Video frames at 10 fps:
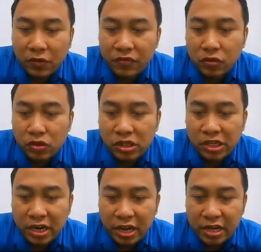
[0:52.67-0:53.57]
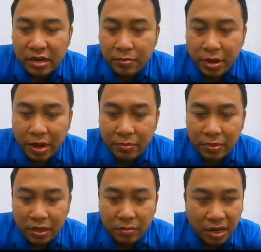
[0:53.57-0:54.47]
of new share in the
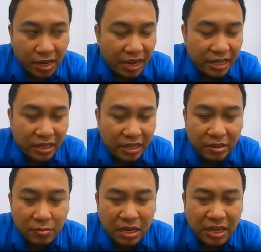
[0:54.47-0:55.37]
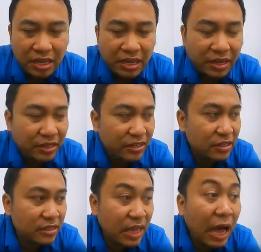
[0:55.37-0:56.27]
primary market. Yeah, in Malay,
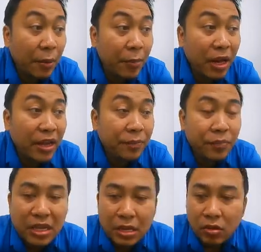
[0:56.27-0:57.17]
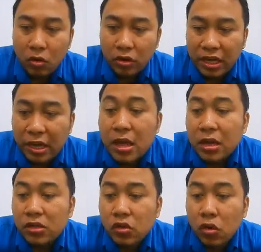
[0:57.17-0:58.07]
saham lah.
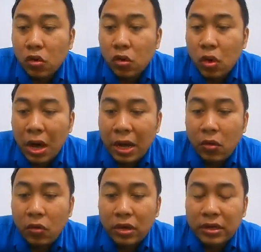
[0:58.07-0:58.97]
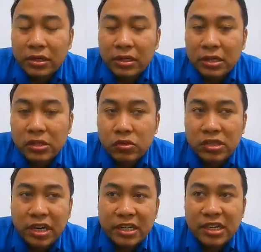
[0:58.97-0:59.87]
Okay, so how new
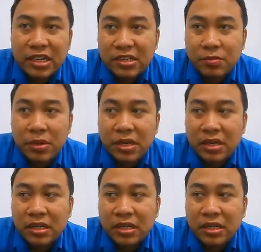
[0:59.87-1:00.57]
shares has been